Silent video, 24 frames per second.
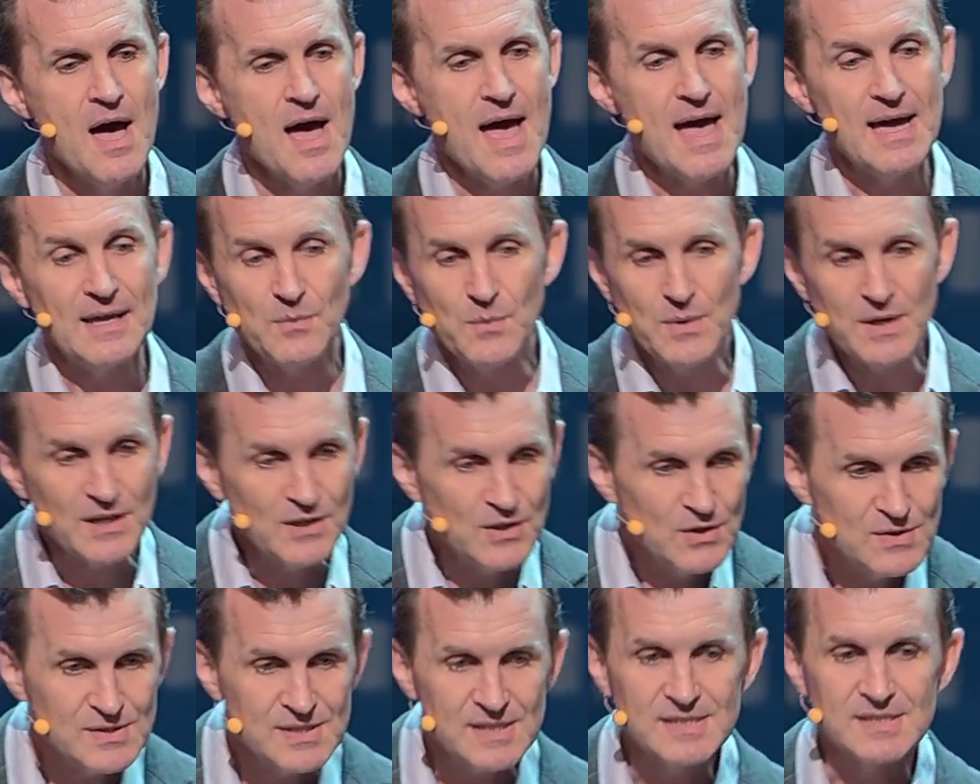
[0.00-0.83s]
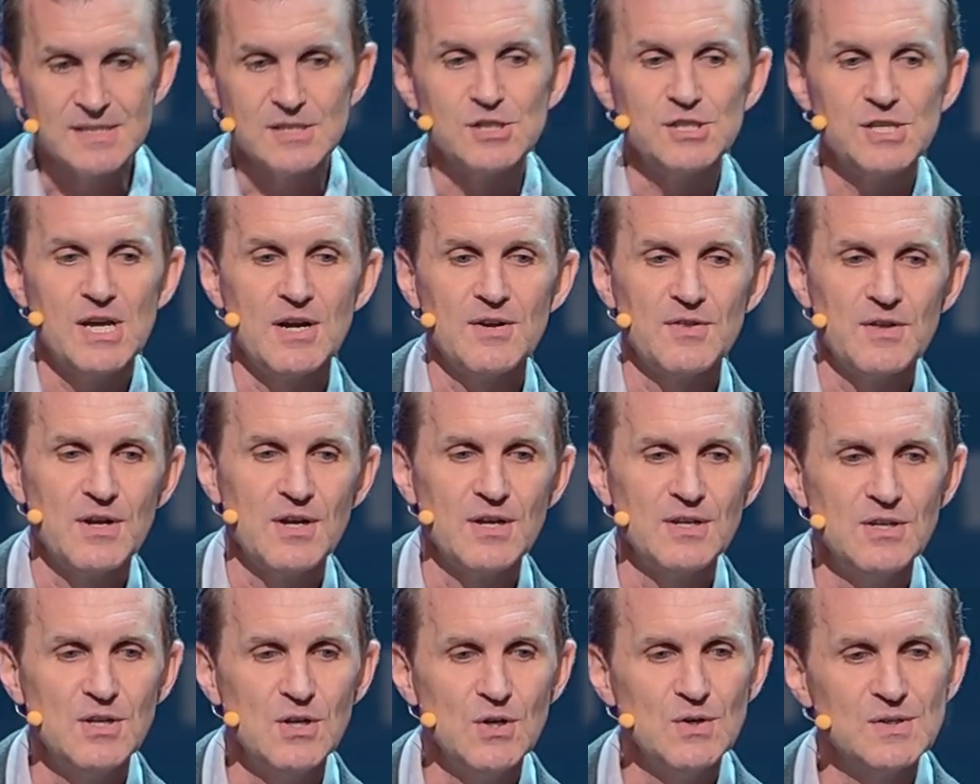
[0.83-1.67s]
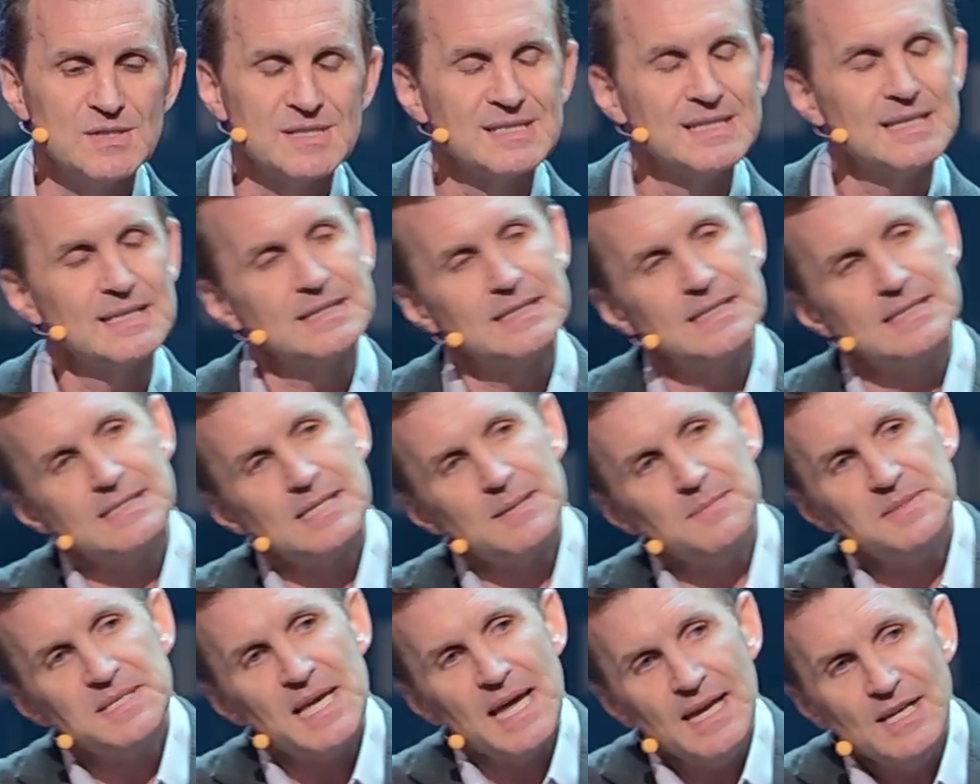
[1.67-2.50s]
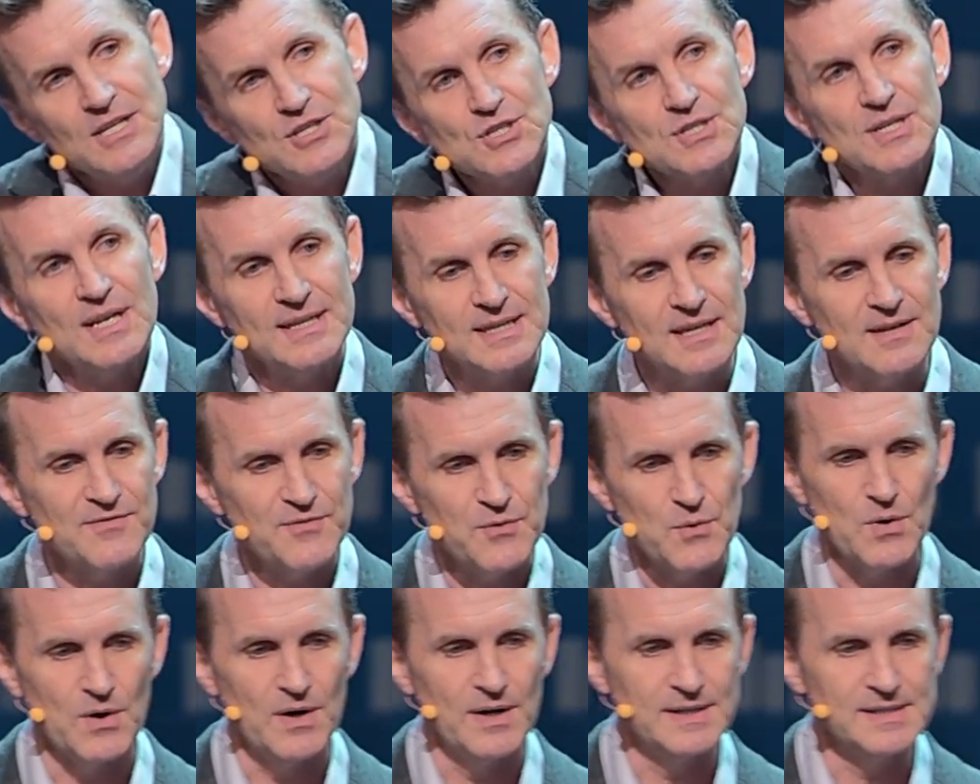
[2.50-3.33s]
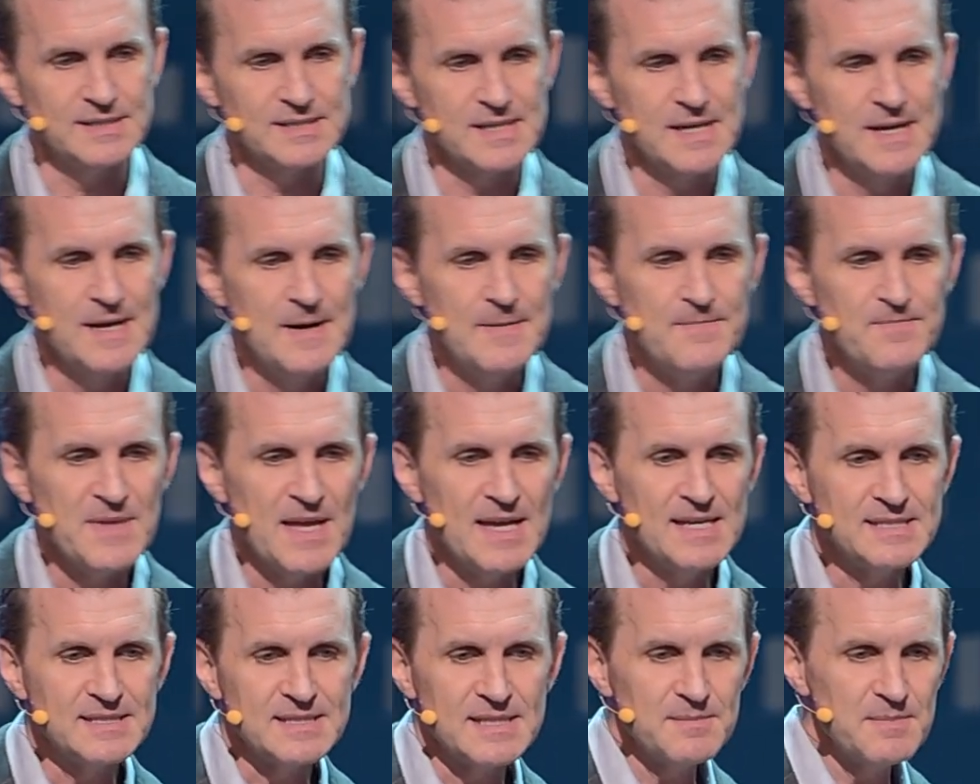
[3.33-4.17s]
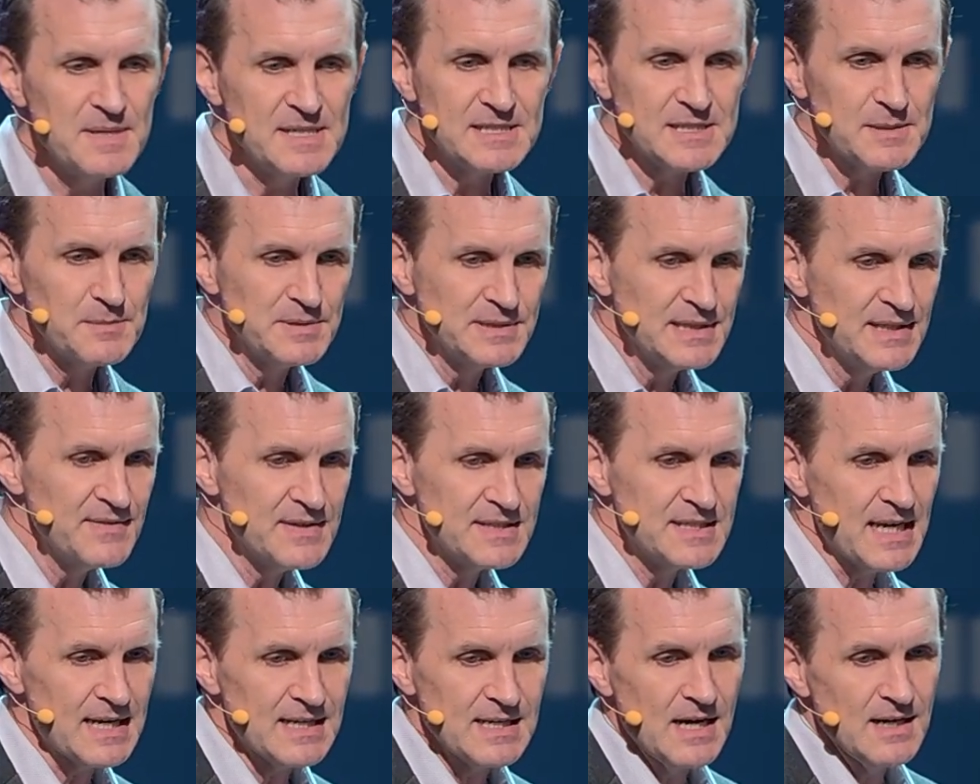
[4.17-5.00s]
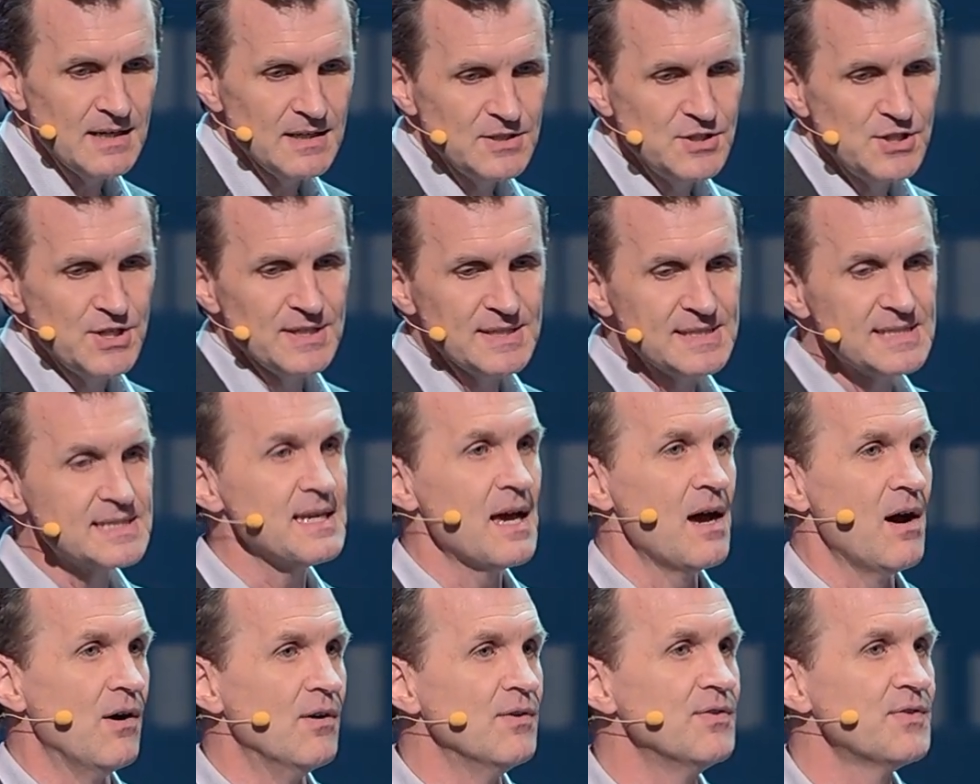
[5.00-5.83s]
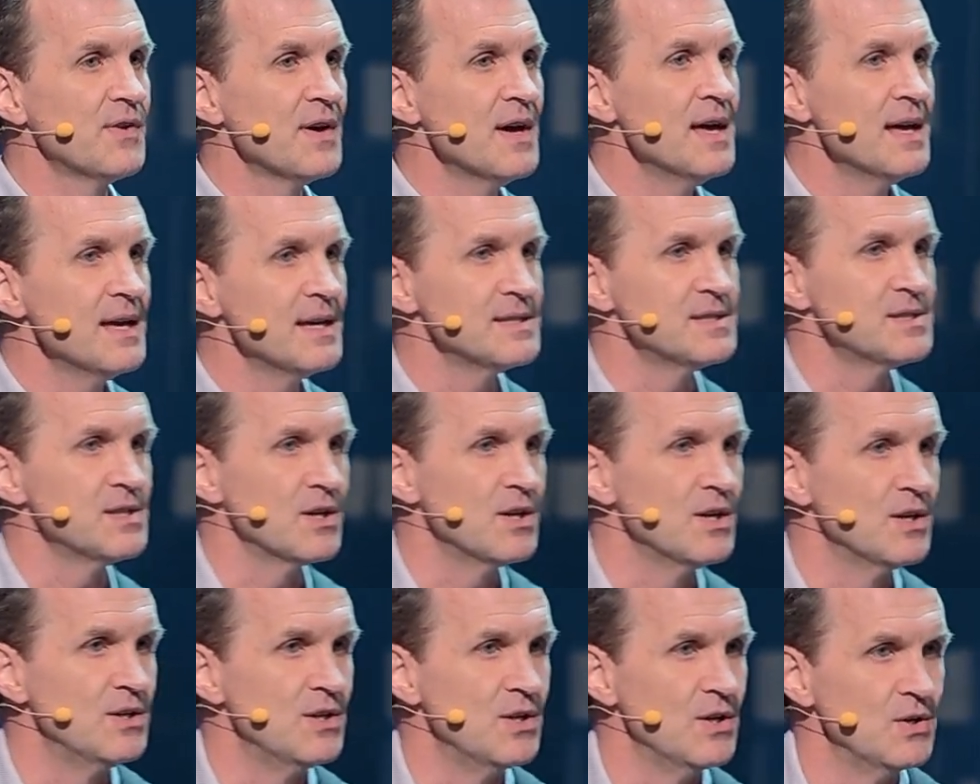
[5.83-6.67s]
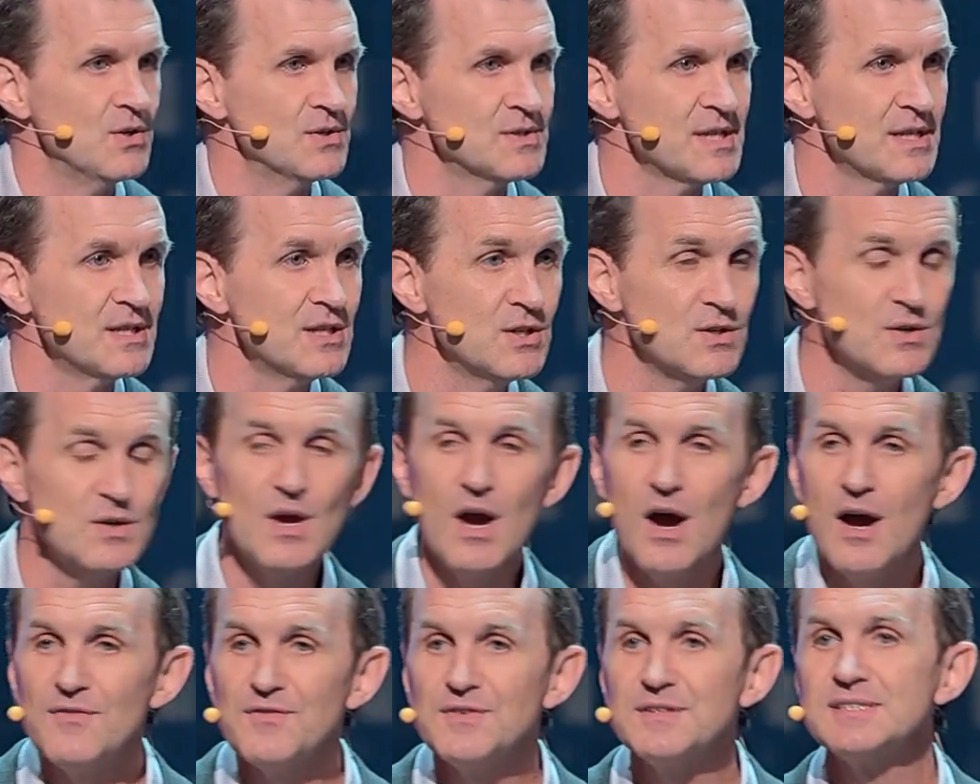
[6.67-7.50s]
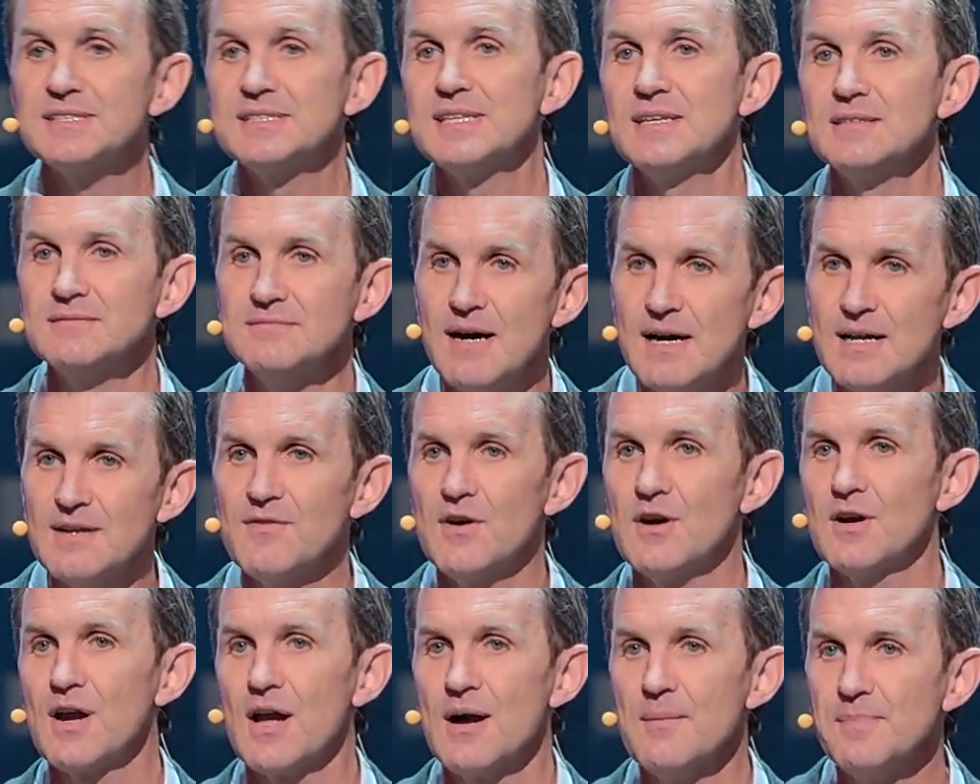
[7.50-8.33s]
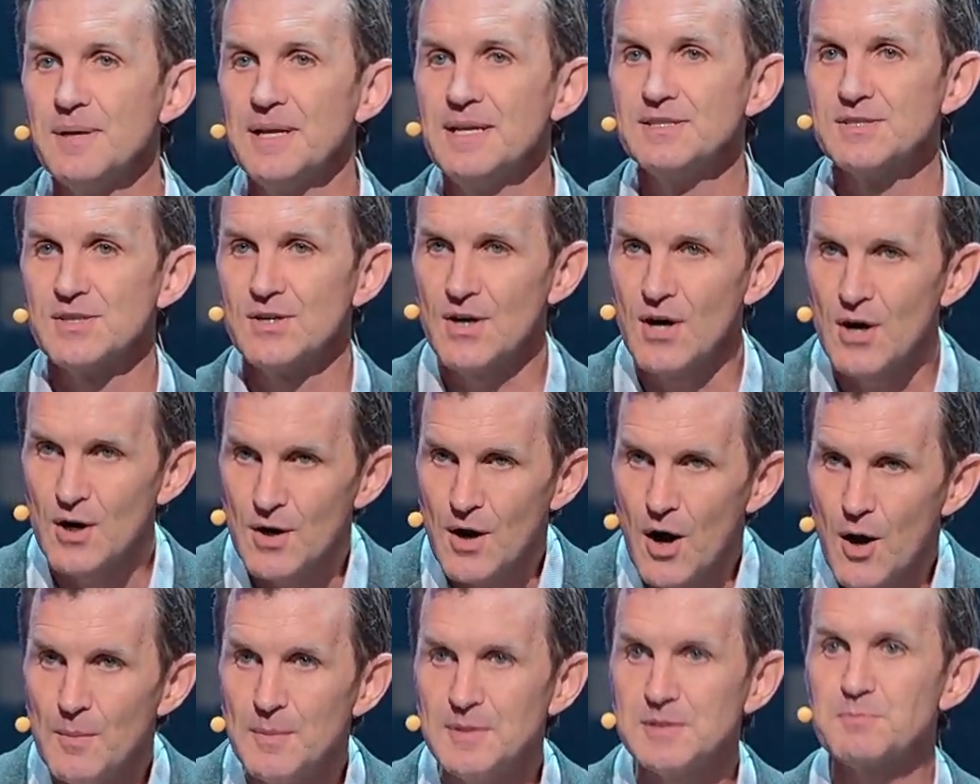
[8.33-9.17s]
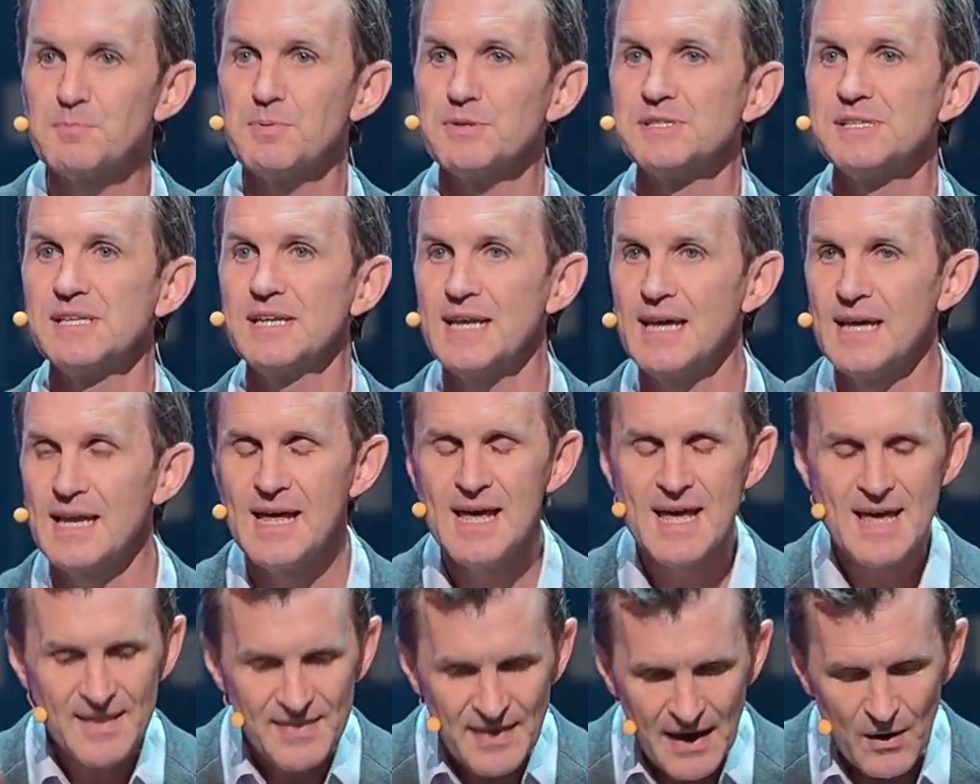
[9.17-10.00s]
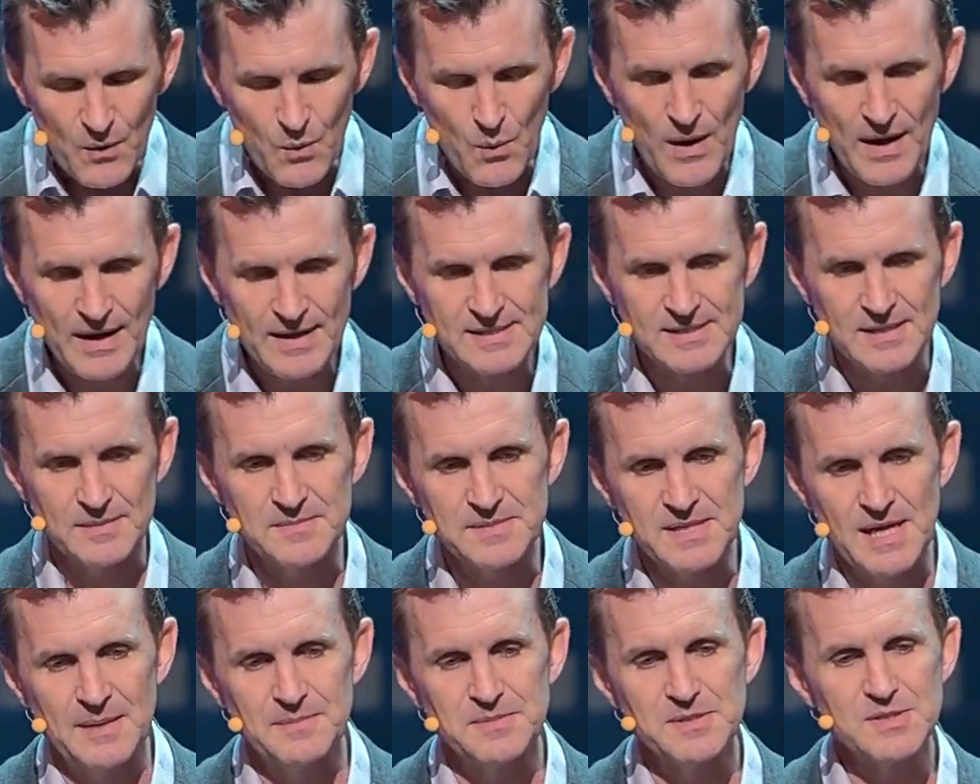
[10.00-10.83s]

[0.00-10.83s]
And we can use this to share the good news. The temptation, I think, for us is to believe that technology itself is the good news. And you often see a lot of our companies are almost presenting it that way sometimes.